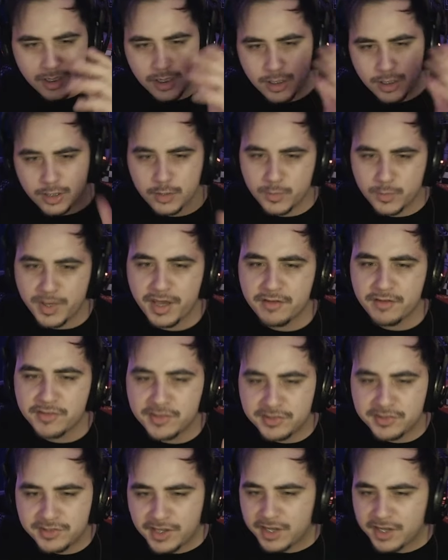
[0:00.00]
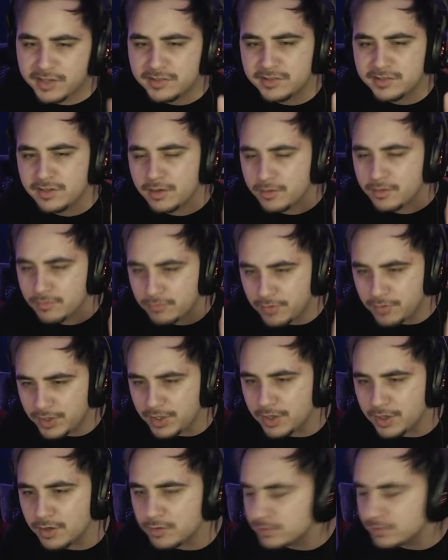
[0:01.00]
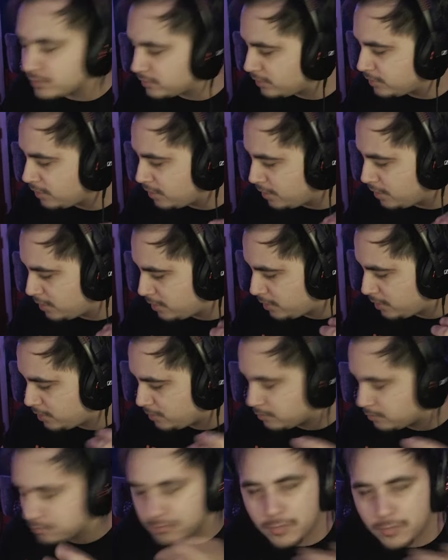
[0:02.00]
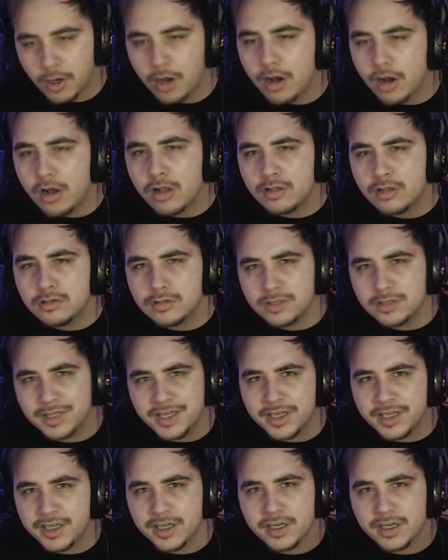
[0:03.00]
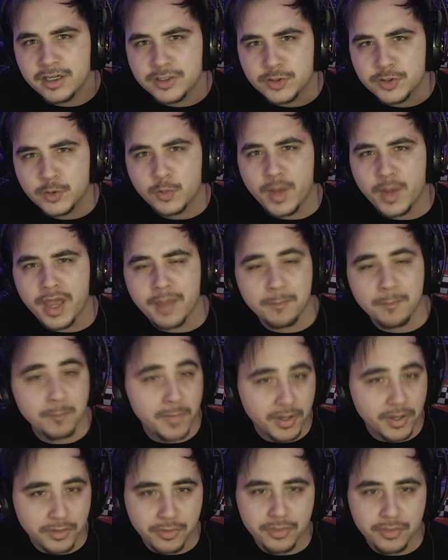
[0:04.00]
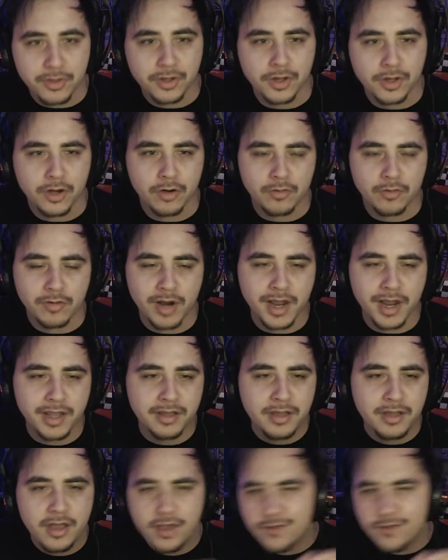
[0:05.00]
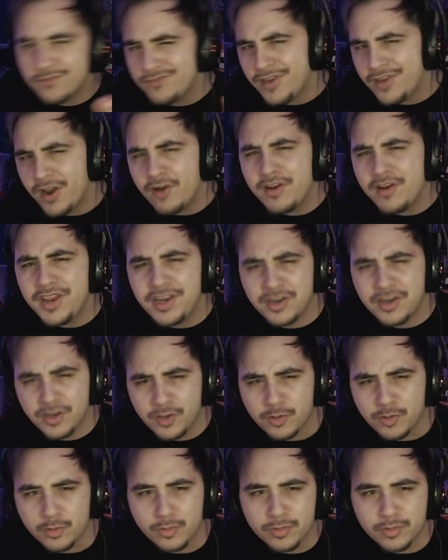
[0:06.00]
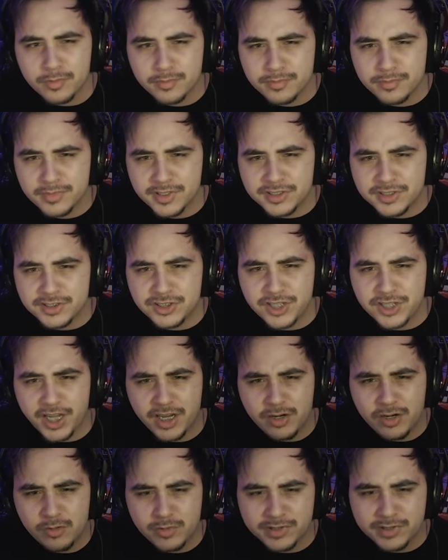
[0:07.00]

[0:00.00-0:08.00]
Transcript: We have six videos, all linking to a month ago, right? Very new. This channel was